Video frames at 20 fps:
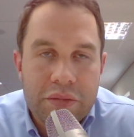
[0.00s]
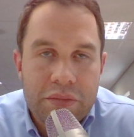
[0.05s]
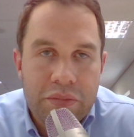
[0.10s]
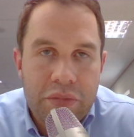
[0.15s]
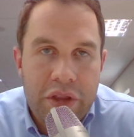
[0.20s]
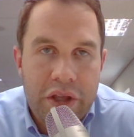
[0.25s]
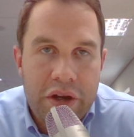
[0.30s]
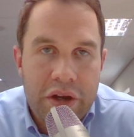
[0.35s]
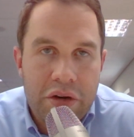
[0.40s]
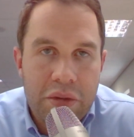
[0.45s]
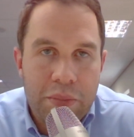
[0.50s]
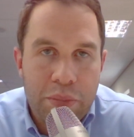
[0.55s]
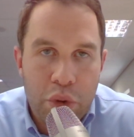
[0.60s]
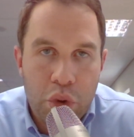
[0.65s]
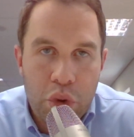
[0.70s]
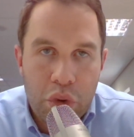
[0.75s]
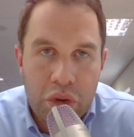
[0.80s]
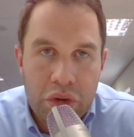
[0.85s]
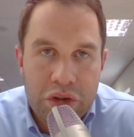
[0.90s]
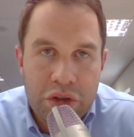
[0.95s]
Their
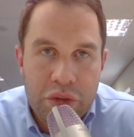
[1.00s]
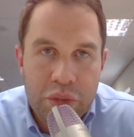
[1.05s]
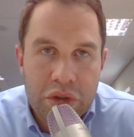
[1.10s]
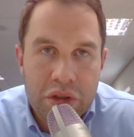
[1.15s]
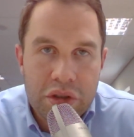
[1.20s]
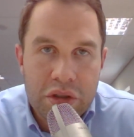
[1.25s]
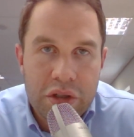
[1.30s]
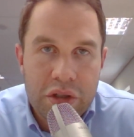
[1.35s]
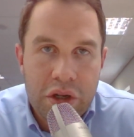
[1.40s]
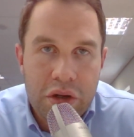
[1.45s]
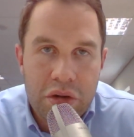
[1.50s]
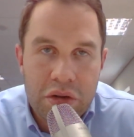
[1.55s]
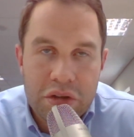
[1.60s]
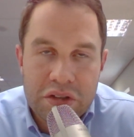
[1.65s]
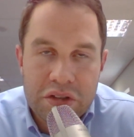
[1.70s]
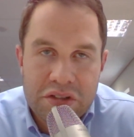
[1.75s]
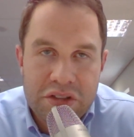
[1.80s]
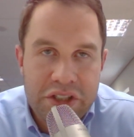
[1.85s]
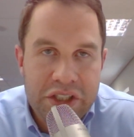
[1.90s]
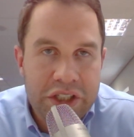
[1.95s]
board will hold
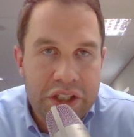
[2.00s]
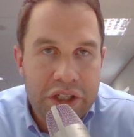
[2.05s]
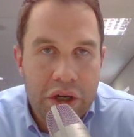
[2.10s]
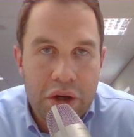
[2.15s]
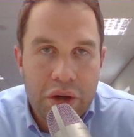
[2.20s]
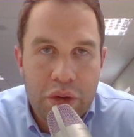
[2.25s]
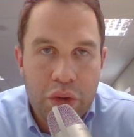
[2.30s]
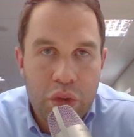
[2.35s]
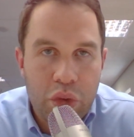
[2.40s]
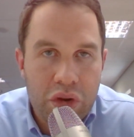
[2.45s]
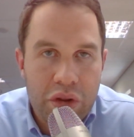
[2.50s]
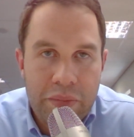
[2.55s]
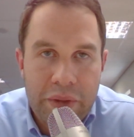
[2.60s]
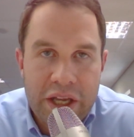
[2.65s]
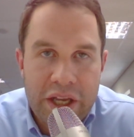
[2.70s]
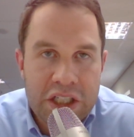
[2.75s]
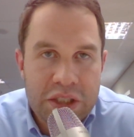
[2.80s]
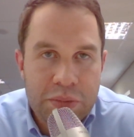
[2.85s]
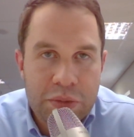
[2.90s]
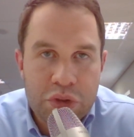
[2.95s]
the CEO or the
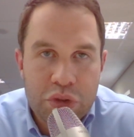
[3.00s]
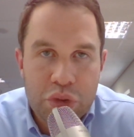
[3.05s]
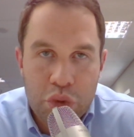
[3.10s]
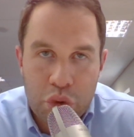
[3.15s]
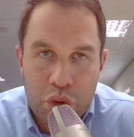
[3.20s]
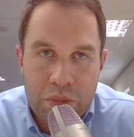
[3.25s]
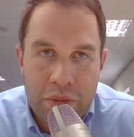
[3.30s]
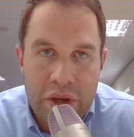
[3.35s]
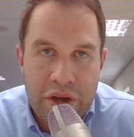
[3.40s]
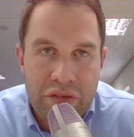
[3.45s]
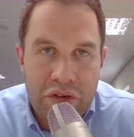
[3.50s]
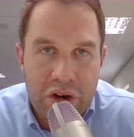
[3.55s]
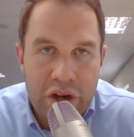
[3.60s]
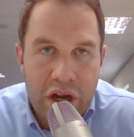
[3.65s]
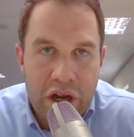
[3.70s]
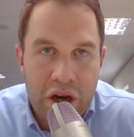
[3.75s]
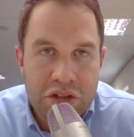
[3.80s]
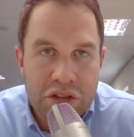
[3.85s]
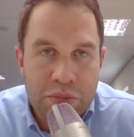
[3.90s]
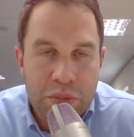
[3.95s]
management or whomever
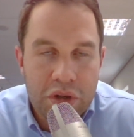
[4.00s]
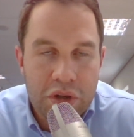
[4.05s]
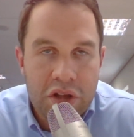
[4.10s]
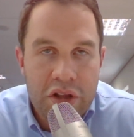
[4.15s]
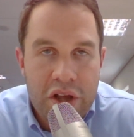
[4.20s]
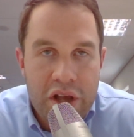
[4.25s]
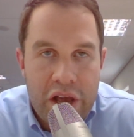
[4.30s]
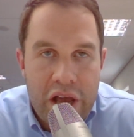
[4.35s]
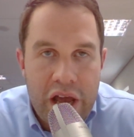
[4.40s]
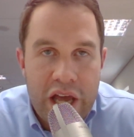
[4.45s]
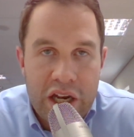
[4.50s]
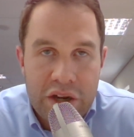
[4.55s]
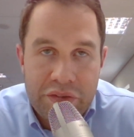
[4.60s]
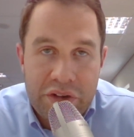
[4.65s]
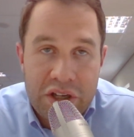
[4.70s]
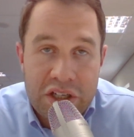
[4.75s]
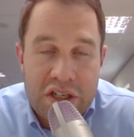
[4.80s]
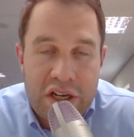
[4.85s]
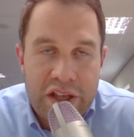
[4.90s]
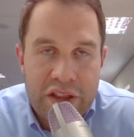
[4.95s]
accountable, and
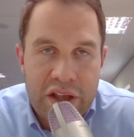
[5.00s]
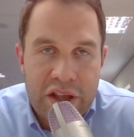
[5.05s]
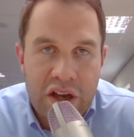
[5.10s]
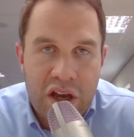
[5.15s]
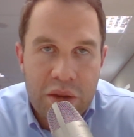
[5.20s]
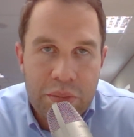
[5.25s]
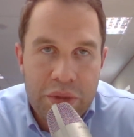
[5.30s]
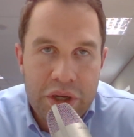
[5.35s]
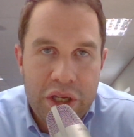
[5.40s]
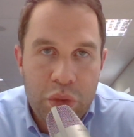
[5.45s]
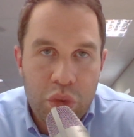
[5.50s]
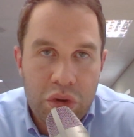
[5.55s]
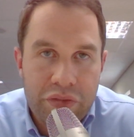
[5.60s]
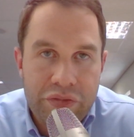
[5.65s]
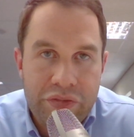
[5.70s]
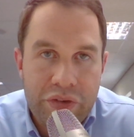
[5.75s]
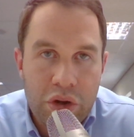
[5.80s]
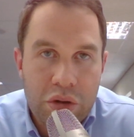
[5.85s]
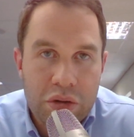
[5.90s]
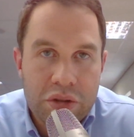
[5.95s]
eventually that company will
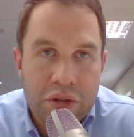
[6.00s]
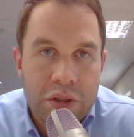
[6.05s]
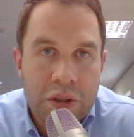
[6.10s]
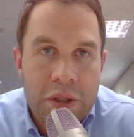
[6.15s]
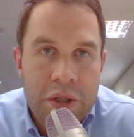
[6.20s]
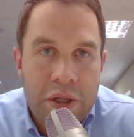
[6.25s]
fold.